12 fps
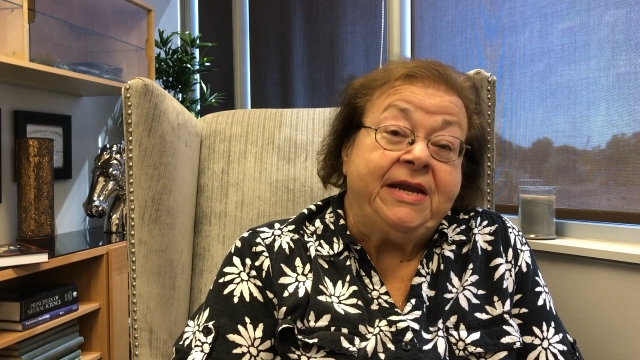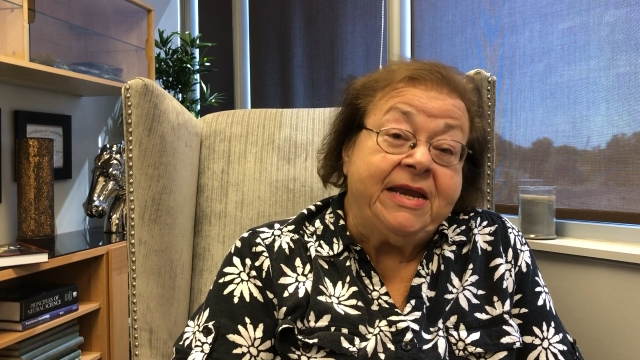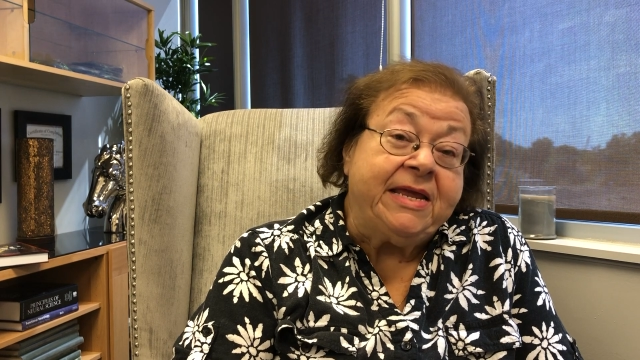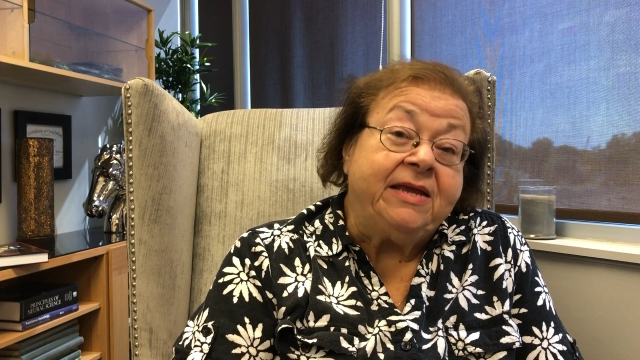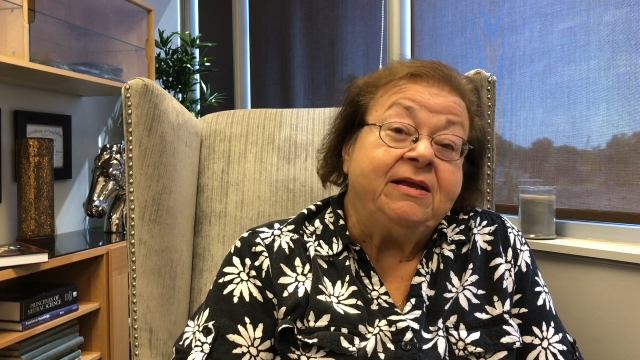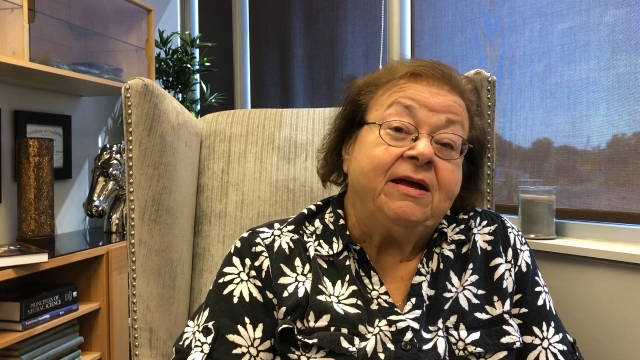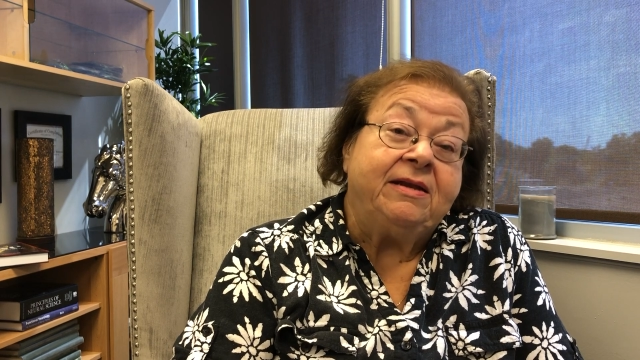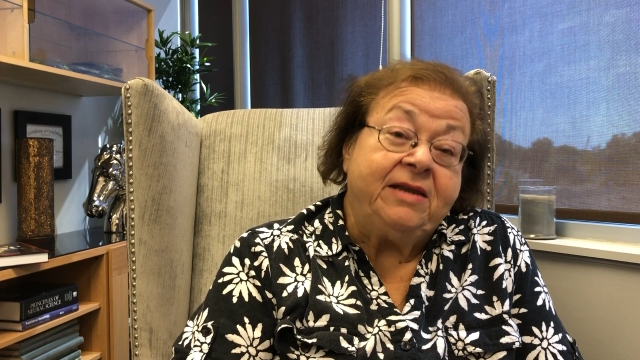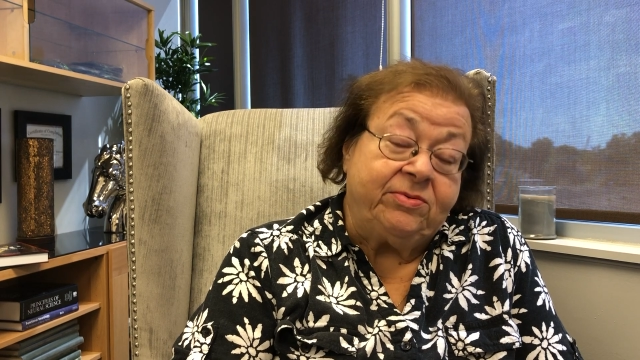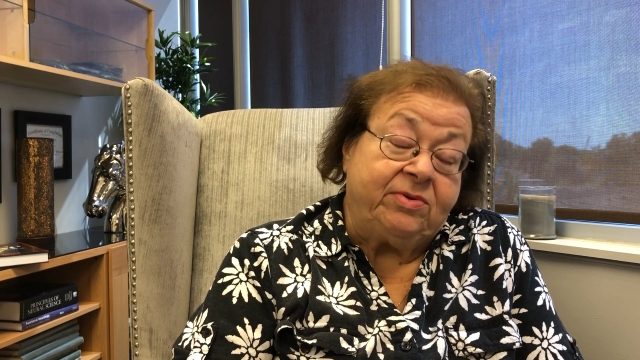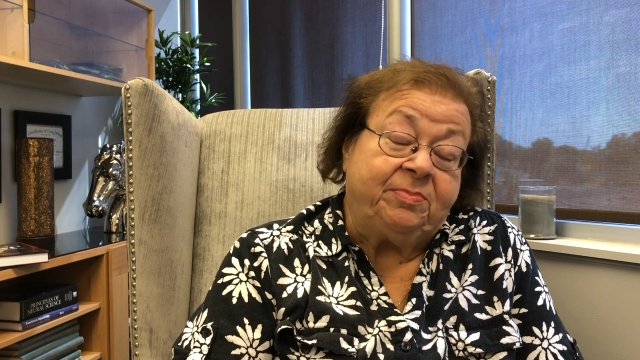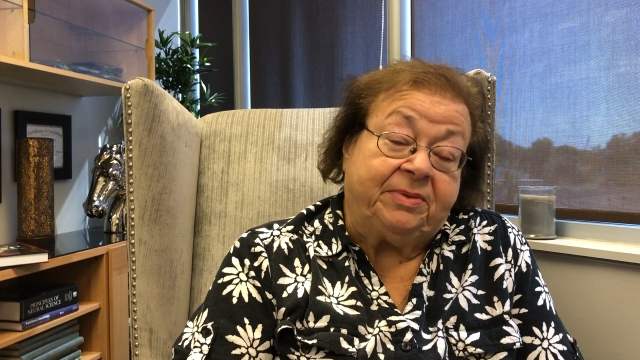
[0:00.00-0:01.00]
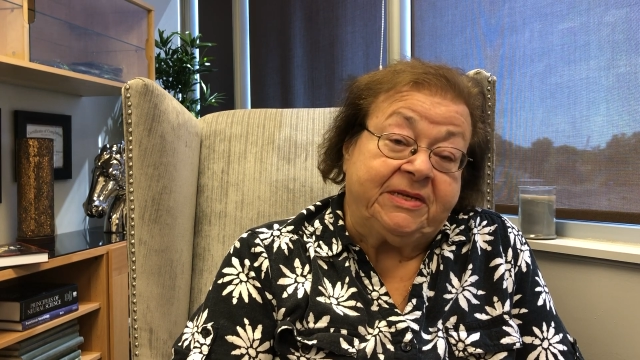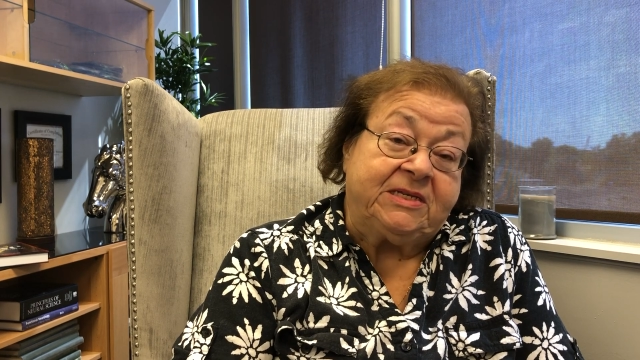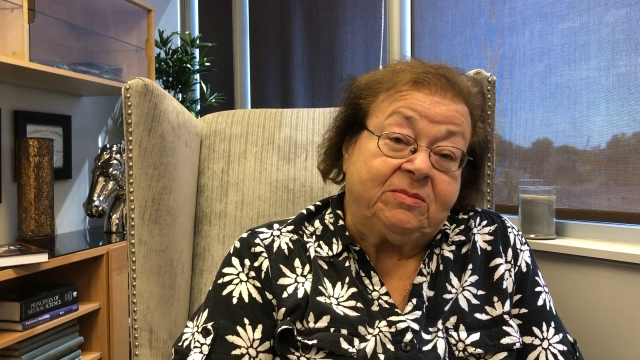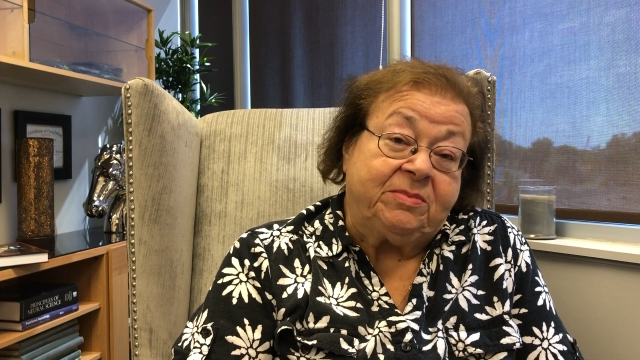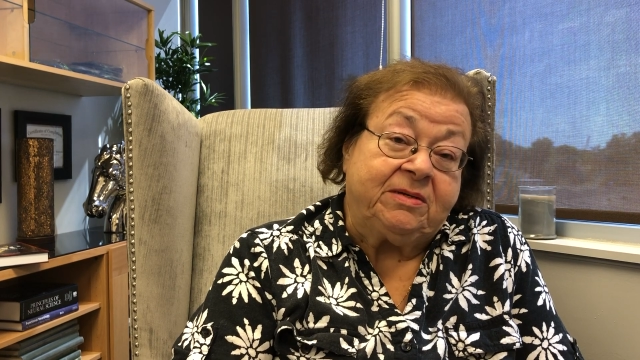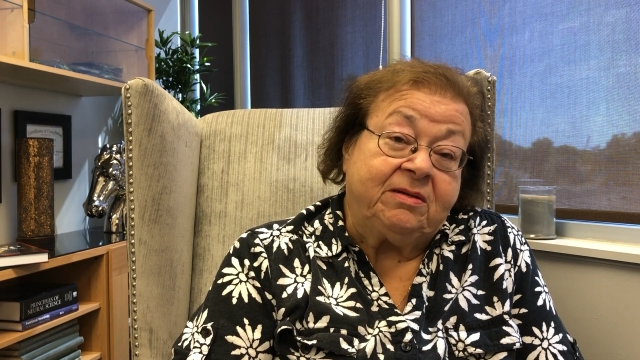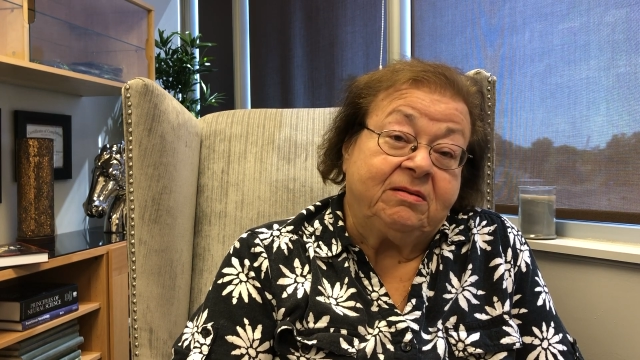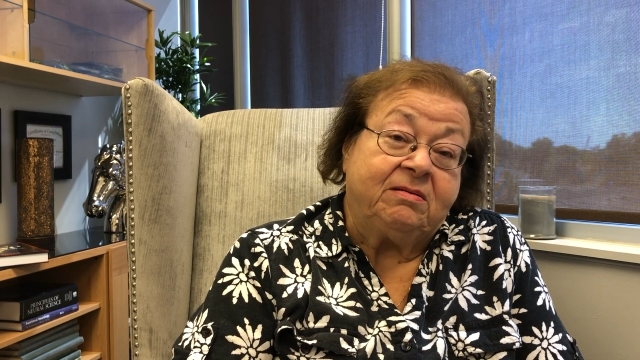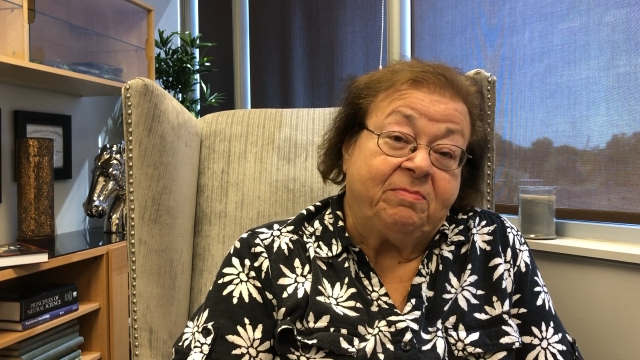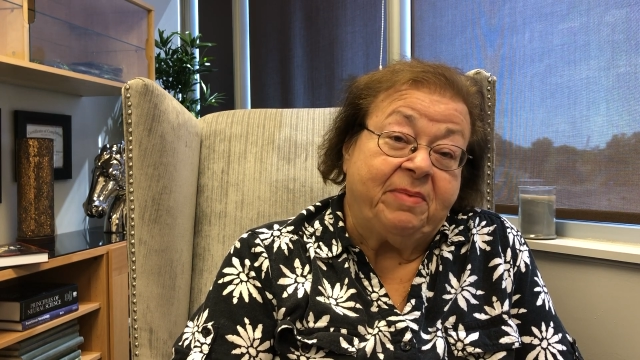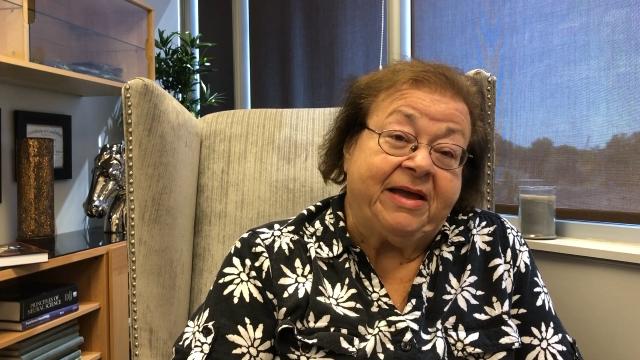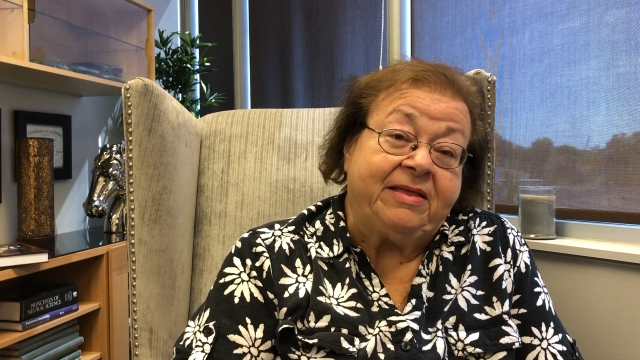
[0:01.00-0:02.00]
need a knee replacement
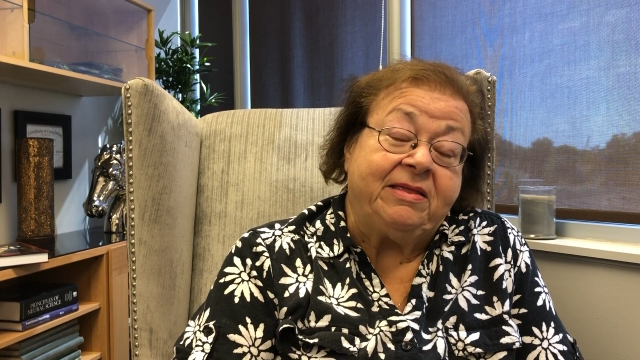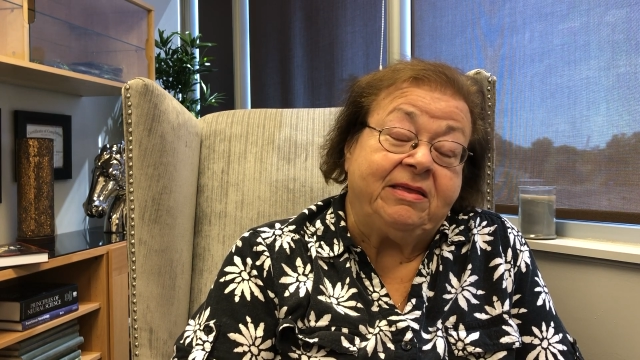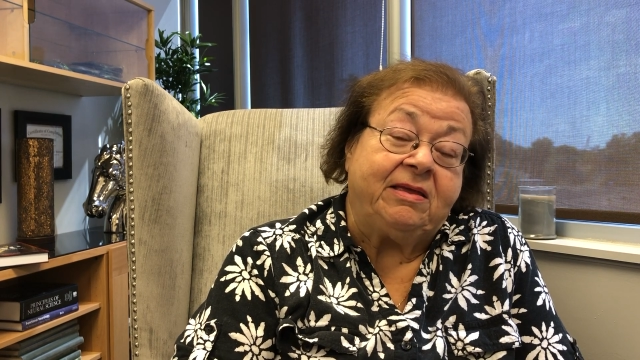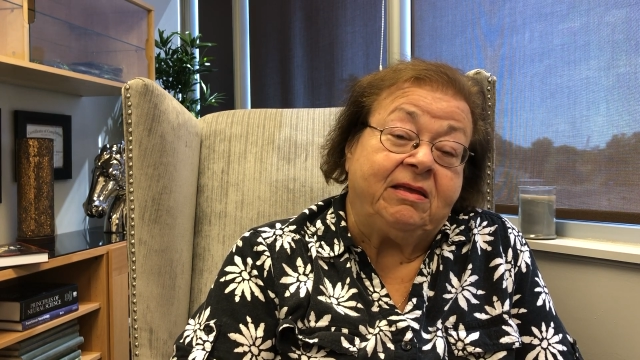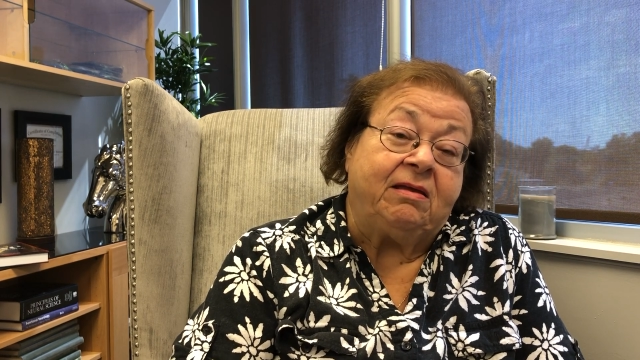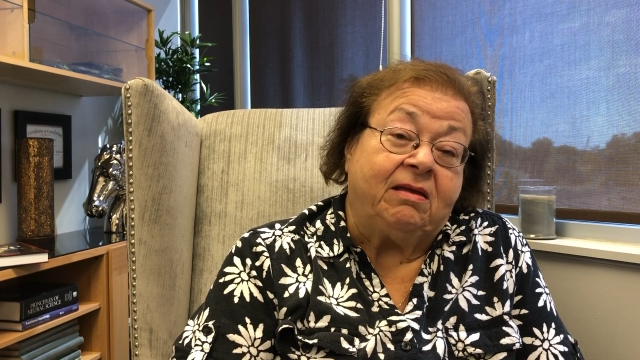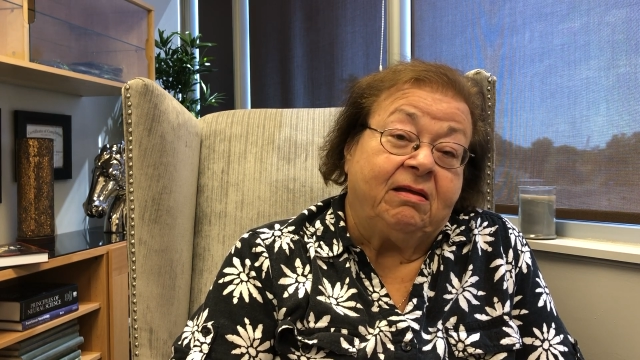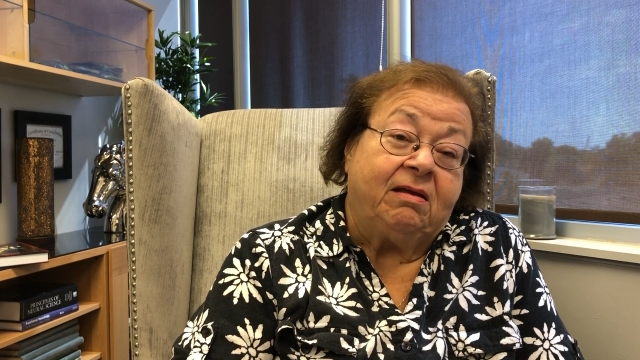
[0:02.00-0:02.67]
by the